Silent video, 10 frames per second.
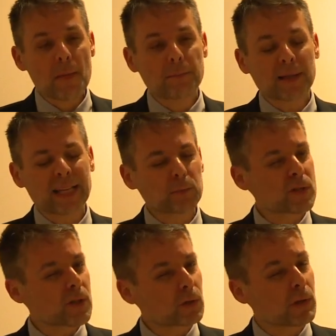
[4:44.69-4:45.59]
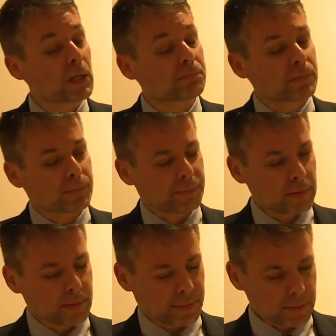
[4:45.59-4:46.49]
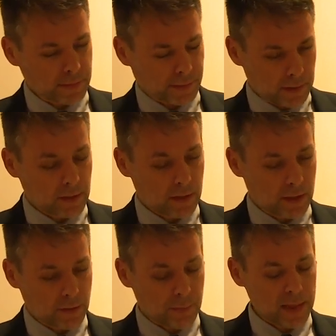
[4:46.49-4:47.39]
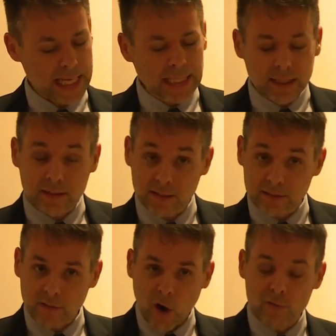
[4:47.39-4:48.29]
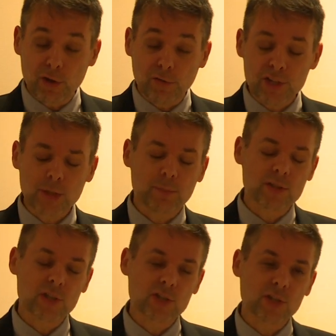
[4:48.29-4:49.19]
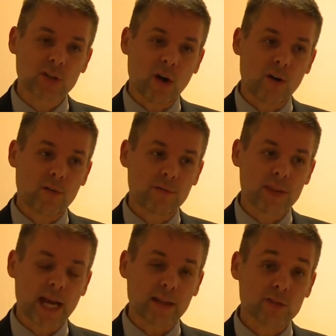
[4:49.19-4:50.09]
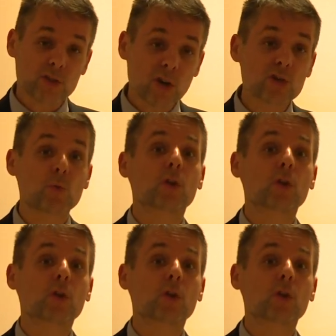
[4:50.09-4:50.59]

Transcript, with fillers: but that was not really representative of the official position of the Catholic Church.